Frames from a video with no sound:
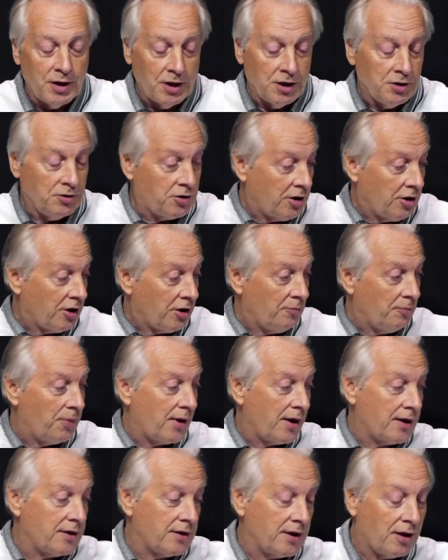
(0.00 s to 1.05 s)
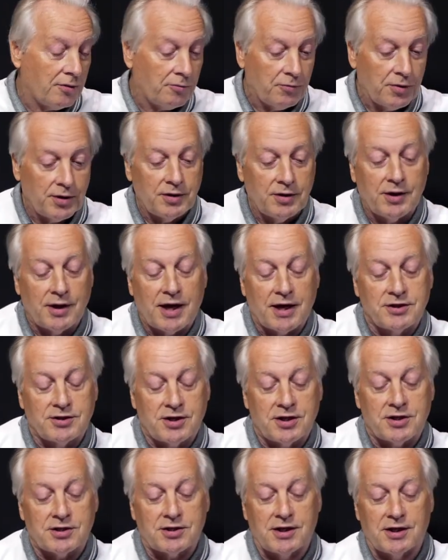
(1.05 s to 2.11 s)
You can combine that with the
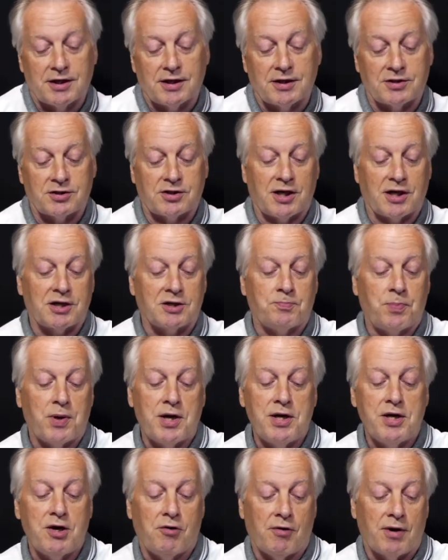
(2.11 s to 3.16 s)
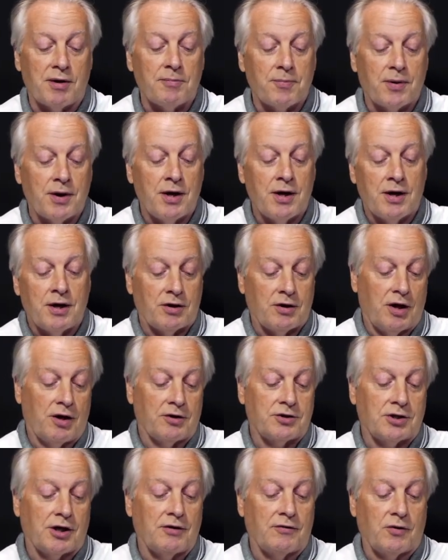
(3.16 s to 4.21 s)
existing 6P grip uh,
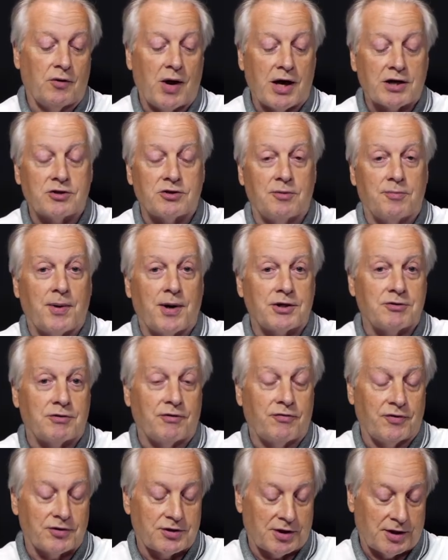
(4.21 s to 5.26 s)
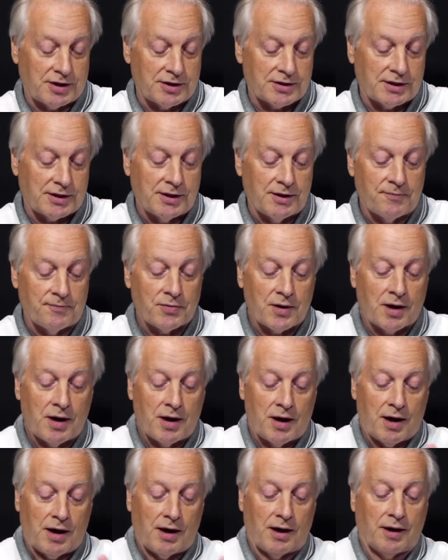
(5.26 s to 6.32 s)
to give you extra battery facility.
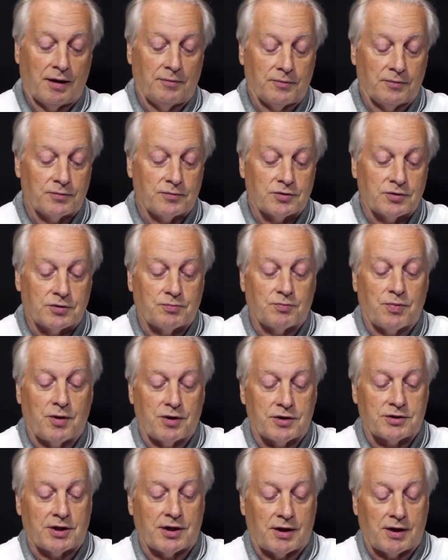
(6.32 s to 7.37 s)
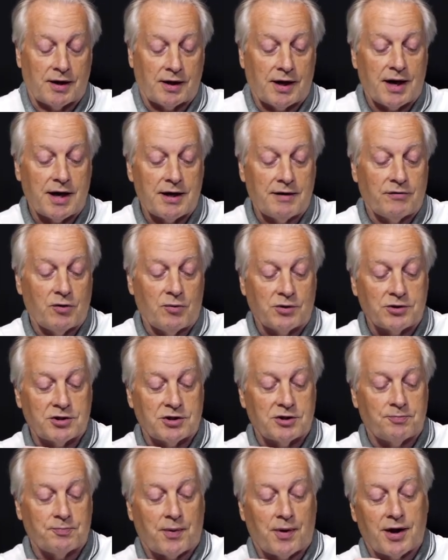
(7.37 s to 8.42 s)
Um, but uh, again, if you wanted
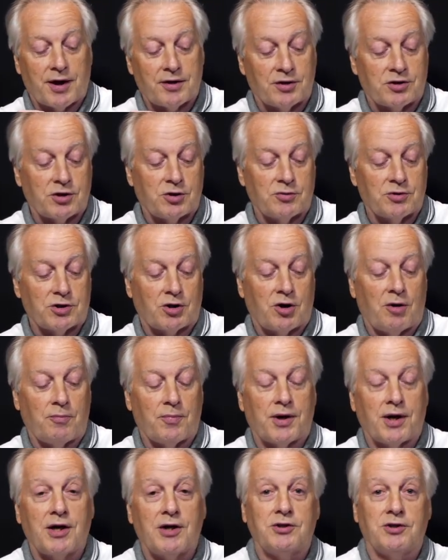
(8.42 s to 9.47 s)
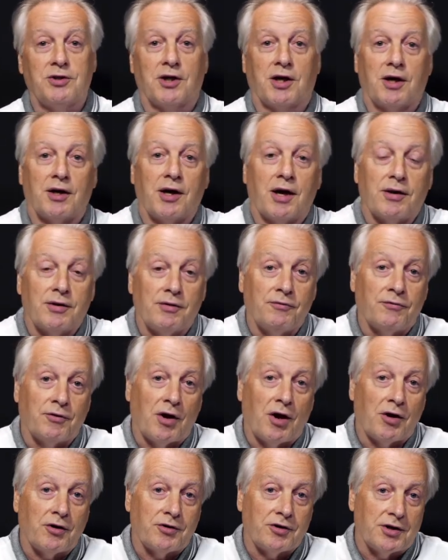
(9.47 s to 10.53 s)
to buy the two as a combination, you can get them for
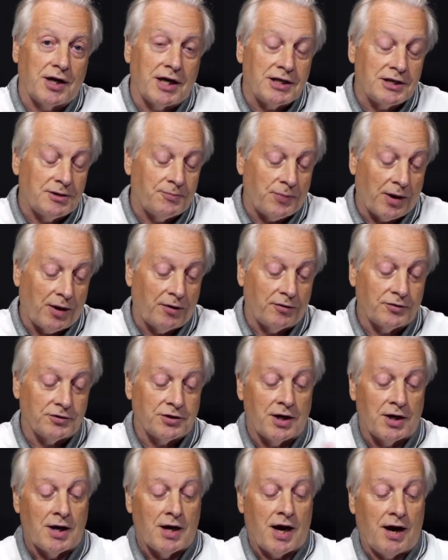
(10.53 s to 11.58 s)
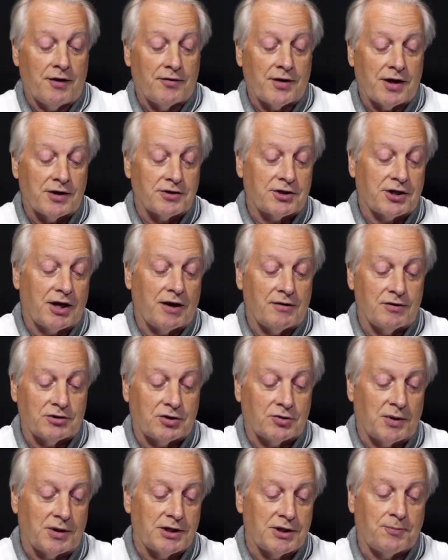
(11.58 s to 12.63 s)
£180, and that saves
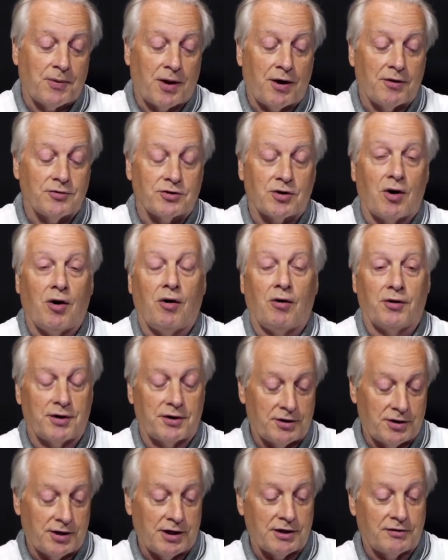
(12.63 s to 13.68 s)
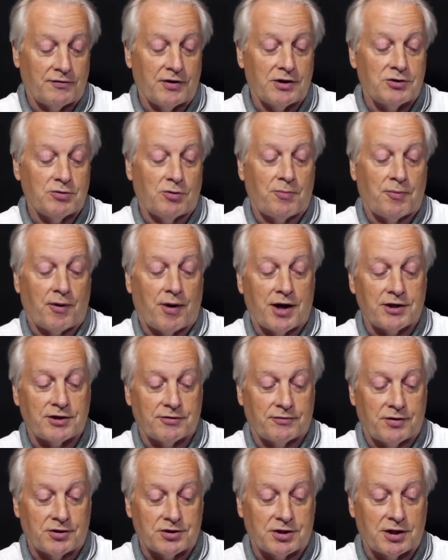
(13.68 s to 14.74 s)
£20 on the individual price
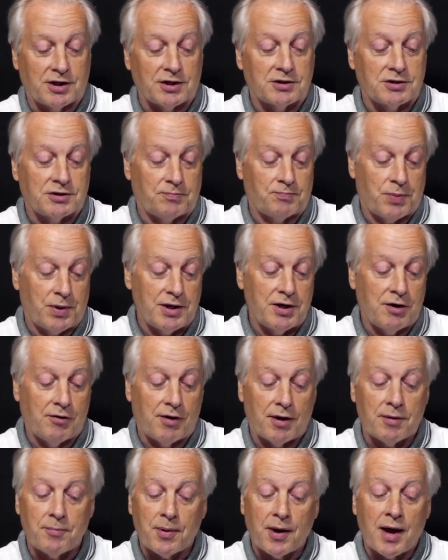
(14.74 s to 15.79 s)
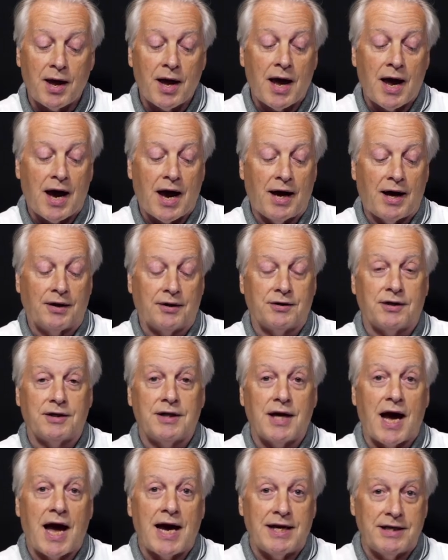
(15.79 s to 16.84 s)
of the 6P grip and
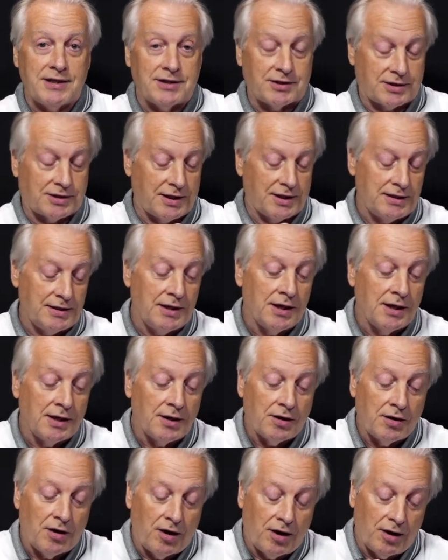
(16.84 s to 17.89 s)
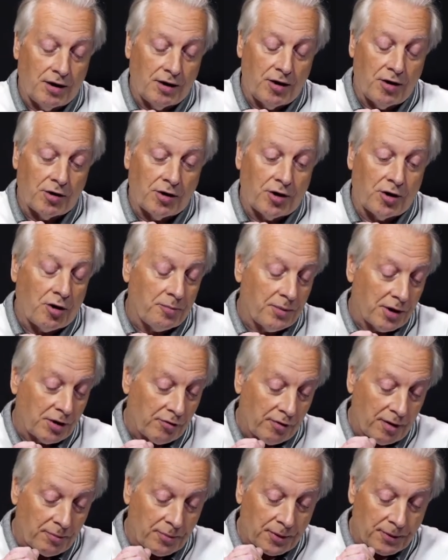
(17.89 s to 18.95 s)
the 8G uh, ergonomic
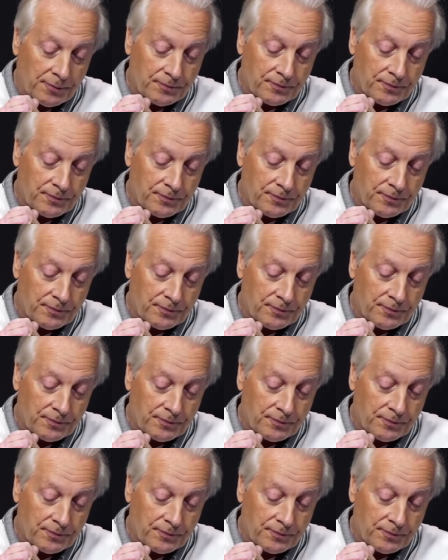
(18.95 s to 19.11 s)
grip.